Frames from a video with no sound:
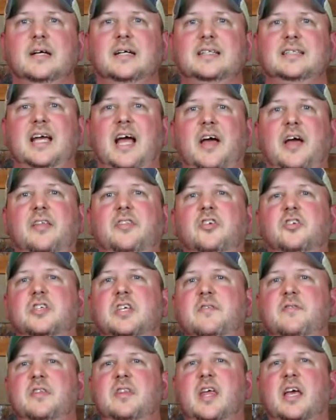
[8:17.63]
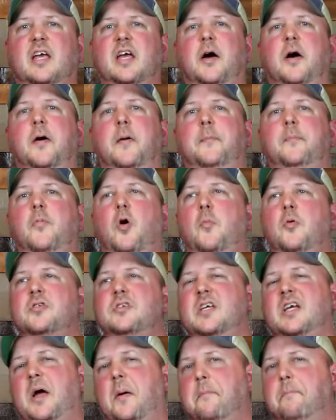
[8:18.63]
Yeah, and there's even like almost
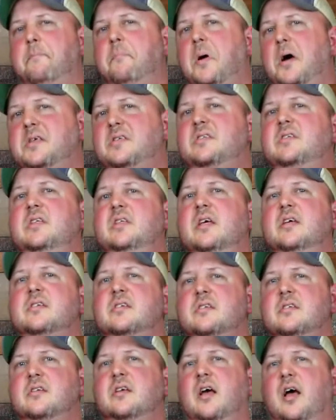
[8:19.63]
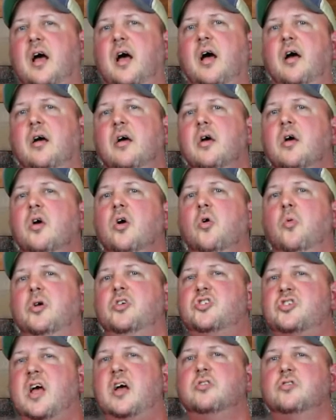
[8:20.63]
like a mustiness, which
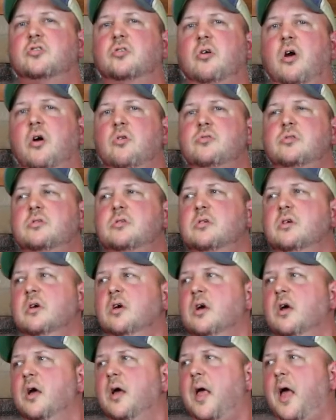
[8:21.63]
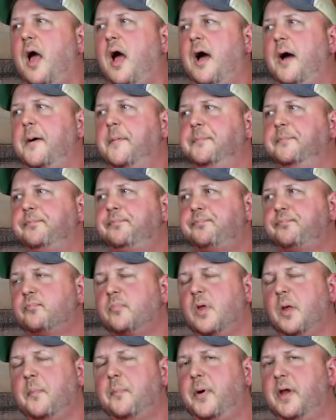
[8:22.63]
sounds gross,
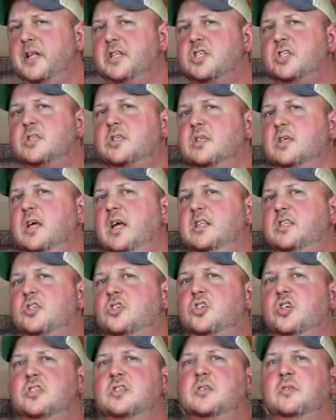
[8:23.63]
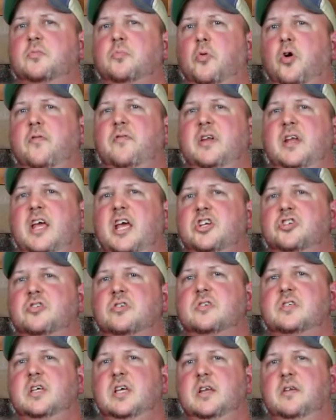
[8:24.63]
but it's just more of an
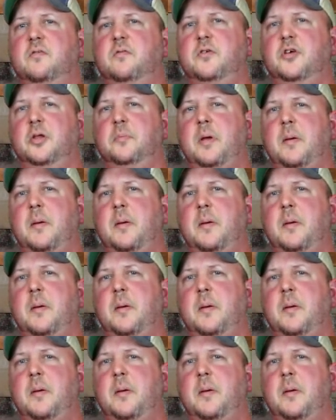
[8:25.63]
interesting feeling.